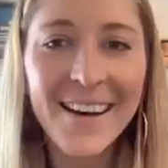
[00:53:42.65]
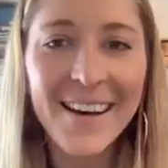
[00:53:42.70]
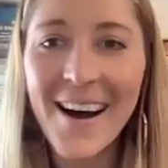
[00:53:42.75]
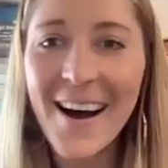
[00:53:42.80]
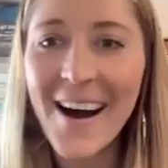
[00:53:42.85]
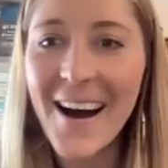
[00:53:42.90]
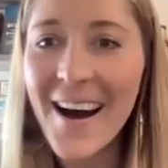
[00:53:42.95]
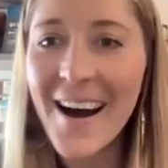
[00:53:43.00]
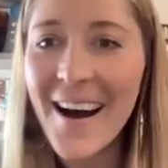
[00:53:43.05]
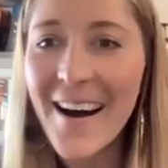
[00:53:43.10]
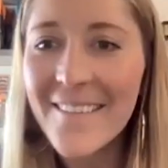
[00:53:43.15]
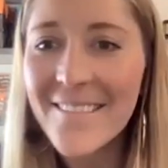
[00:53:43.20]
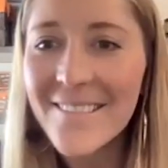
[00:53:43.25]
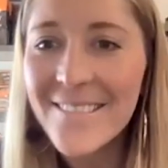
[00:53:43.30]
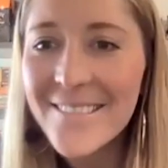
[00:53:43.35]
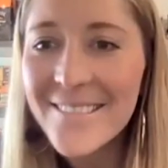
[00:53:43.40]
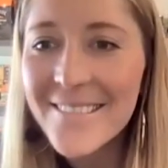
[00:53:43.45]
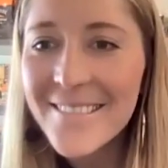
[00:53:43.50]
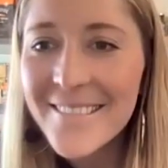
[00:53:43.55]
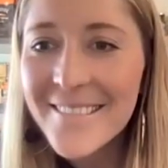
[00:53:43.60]

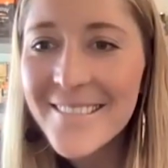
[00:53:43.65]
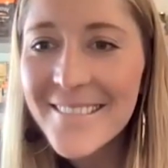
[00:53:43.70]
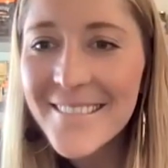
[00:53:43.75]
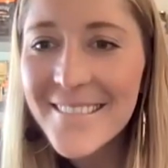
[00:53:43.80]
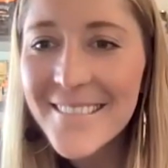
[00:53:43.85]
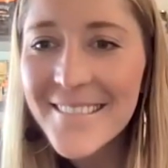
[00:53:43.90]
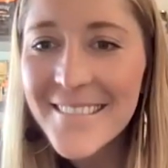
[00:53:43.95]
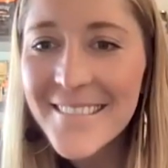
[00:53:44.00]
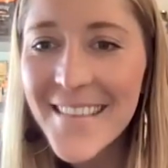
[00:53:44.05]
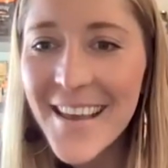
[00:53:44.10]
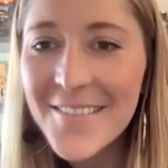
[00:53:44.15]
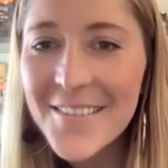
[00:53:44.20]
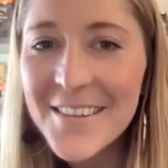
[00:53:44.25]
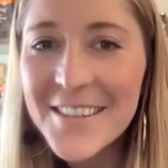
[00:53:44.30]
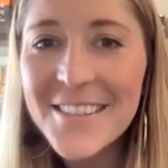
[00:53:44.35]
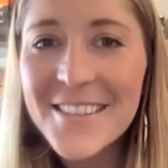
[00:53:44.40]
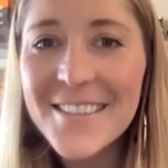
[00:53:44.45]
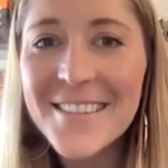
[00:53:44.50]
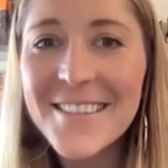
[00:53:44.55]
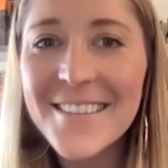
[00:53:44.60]
Let me
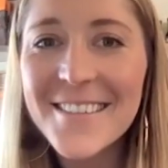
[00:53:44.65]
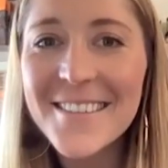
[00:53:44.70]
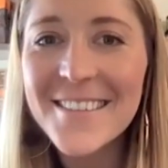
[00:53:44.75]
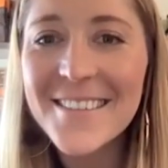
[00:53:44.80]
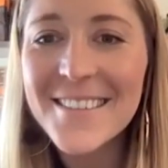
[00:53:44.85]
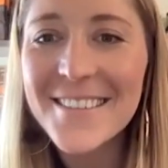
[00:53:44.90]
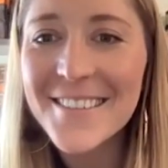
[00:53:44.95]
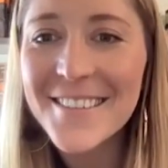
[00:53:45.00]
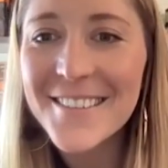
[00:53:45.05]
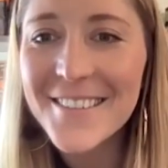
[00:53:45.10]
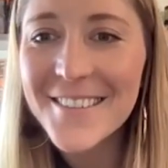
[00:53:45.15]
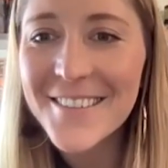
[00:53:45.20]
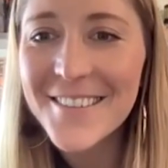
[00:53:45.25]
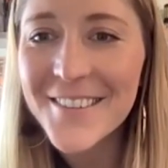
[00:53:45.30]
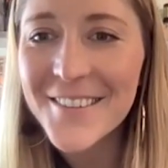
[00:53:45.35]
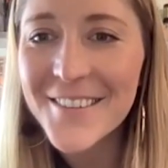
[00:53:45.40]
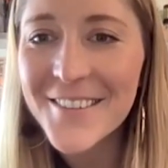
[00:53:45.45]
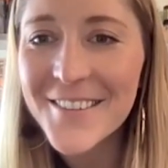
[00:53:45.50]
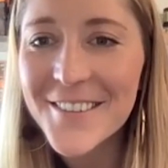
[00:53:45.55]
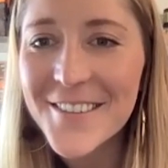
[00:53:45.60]
just
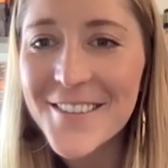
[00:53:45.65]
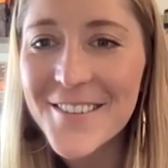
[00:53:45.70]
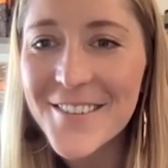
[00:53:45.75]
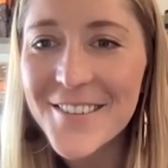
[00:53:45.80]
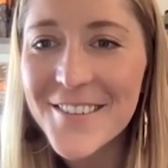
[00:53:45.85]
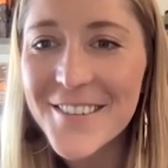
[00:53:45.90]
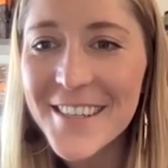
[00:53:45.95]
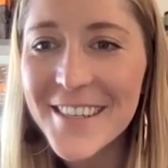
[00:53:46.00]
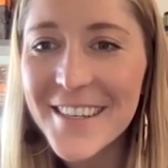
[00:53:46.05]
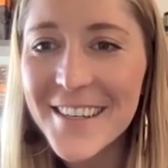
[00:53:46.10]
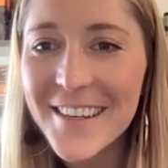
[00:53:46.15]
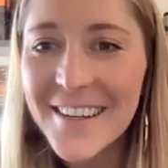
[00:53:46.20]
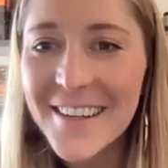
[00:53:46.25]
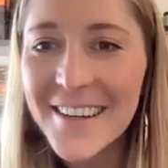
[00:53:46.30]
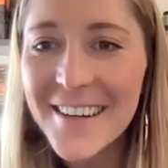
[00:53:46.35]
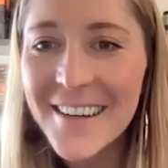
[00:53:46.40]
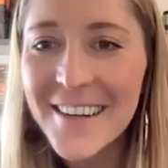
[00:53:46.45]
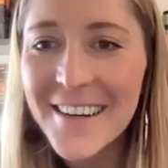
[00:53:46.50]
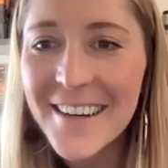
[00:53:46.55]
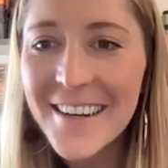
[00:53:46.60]
cruise through
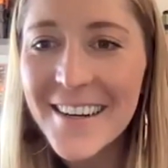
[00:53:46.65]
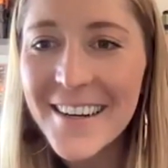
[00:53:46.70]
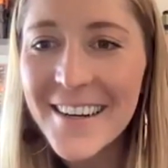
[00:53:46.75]
here.